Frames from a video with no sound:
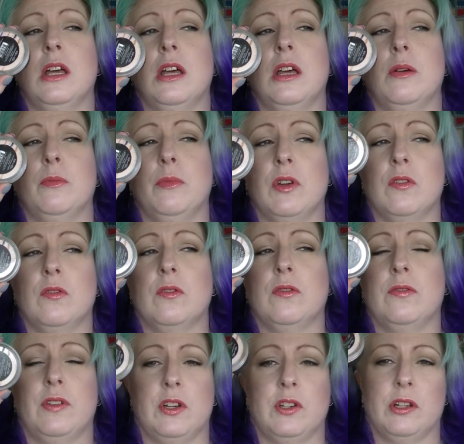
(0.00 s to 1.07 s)
mineral
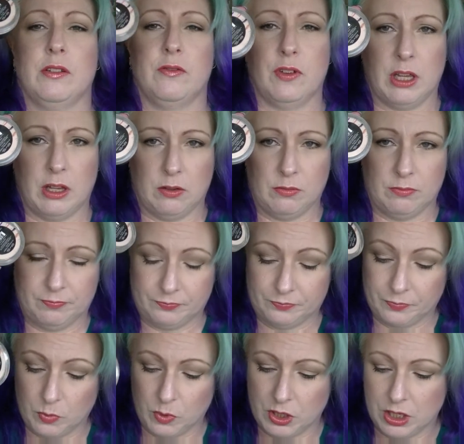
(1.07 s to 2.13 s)
finishing veil,
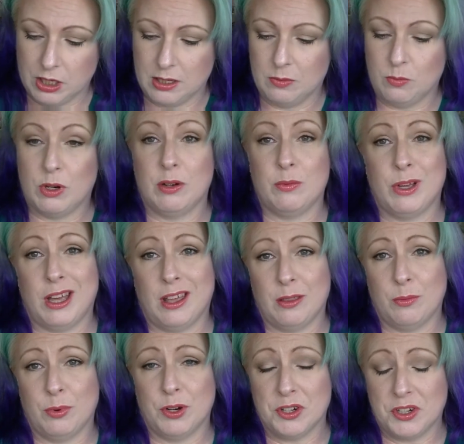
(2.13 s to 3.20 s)
which is in one of my other
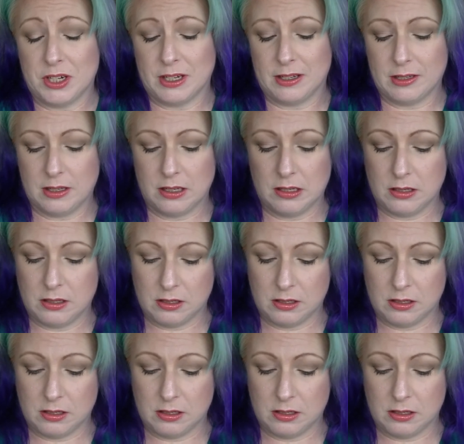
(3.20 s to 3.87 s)
projects.